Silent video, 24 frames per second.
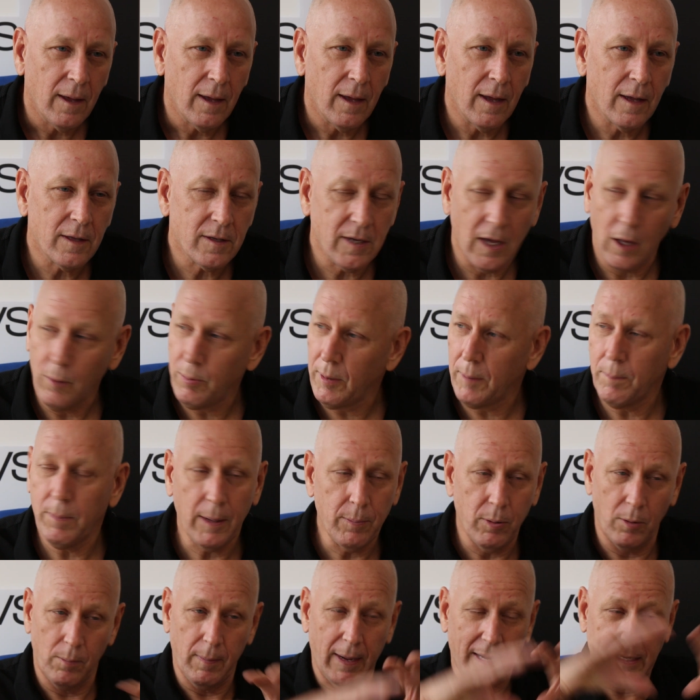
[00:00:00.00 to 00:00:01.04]
it's helping
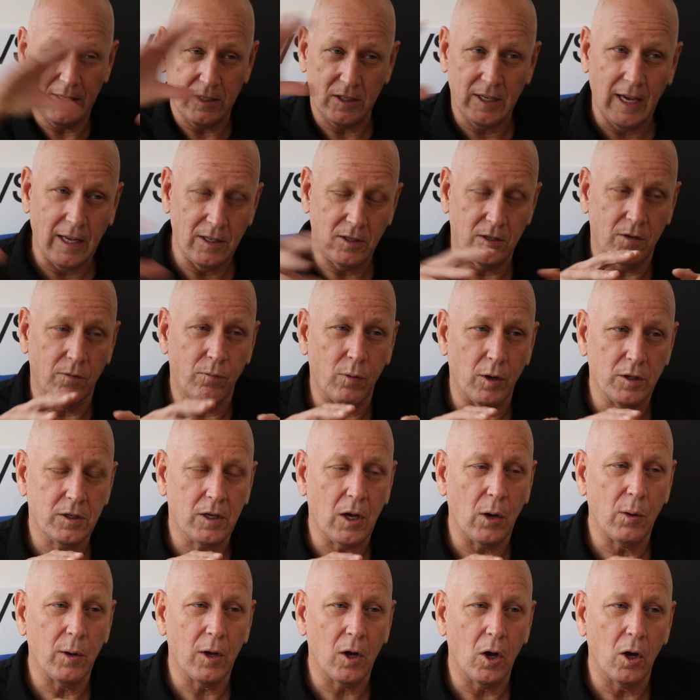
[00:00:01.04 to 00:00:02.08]
people make sense of what's
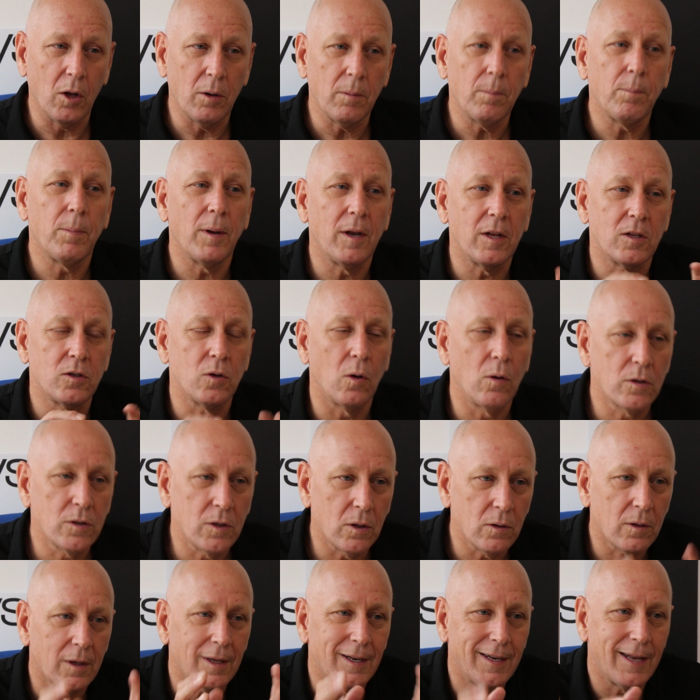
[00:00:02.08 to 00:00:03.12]
going on, but it's
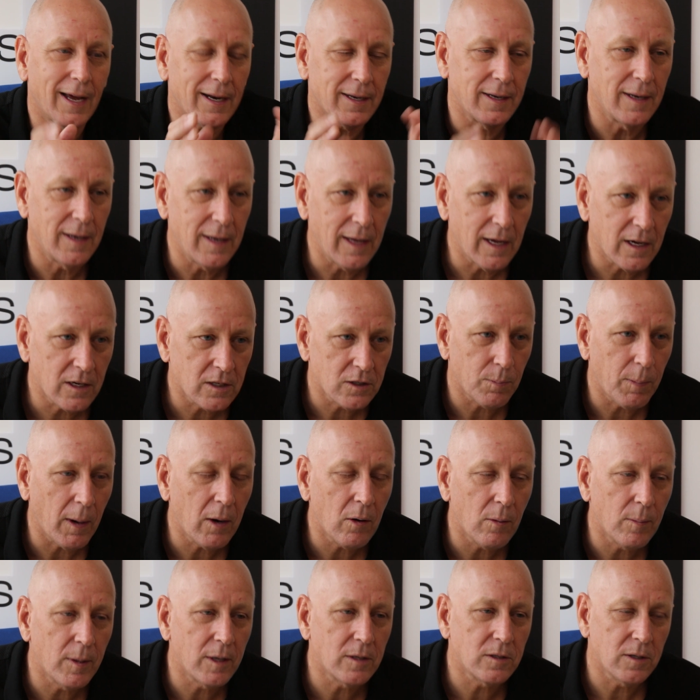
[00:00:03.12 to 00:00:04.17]
also conducting the
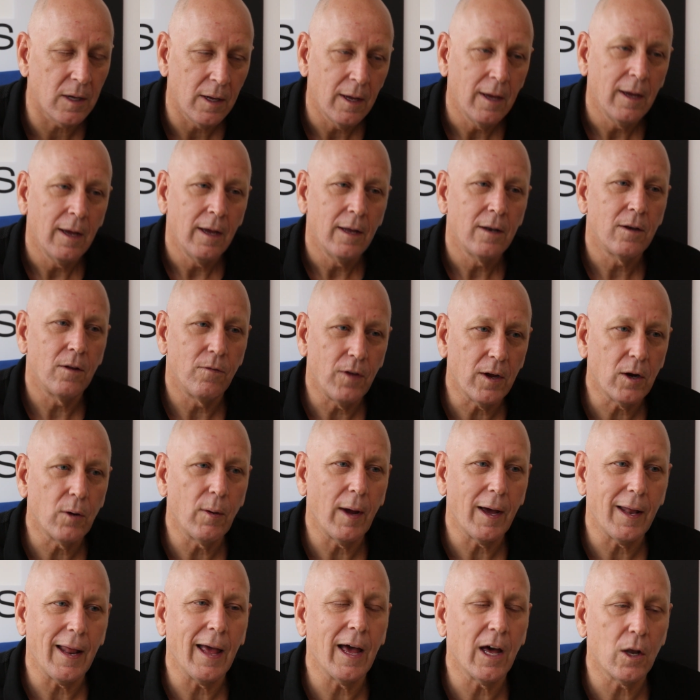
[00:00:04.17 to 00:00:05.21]
experiments to
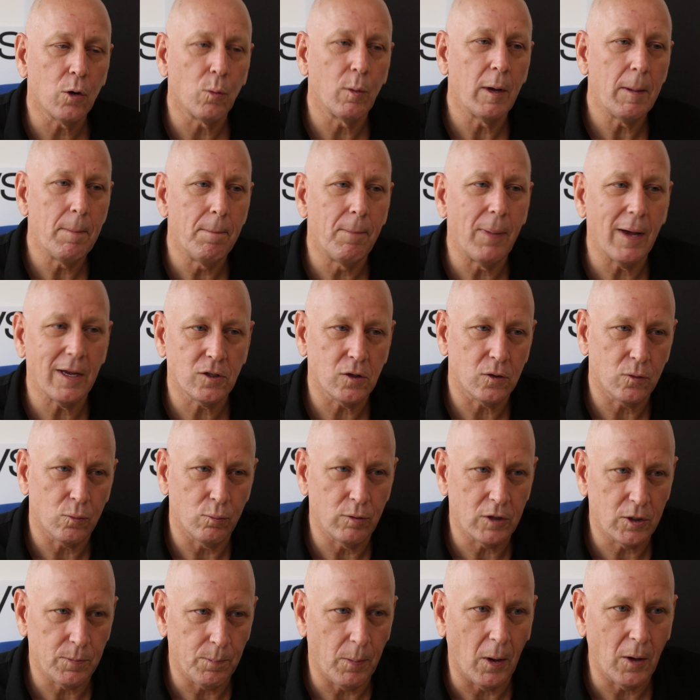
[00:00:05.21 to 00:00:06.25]
figure out how do we best
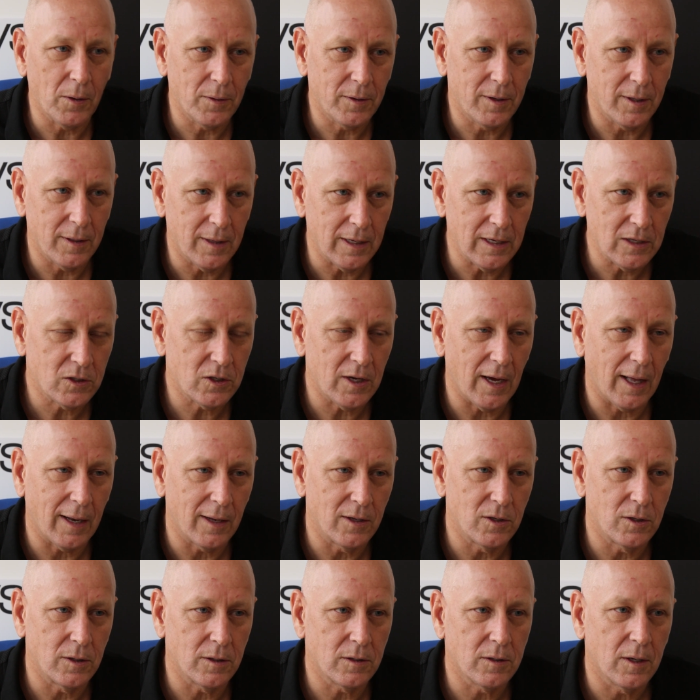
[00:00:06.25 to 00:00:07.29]
respond to these
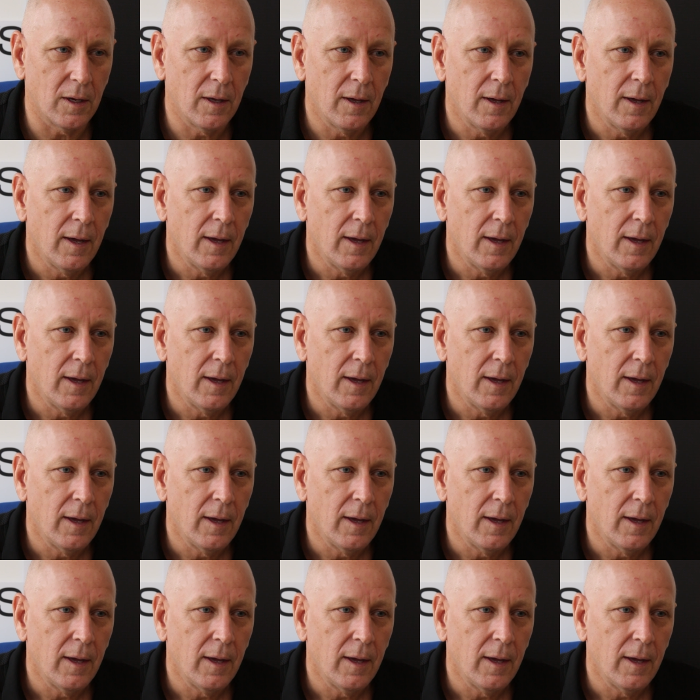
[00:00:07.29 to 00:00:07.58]
challenges.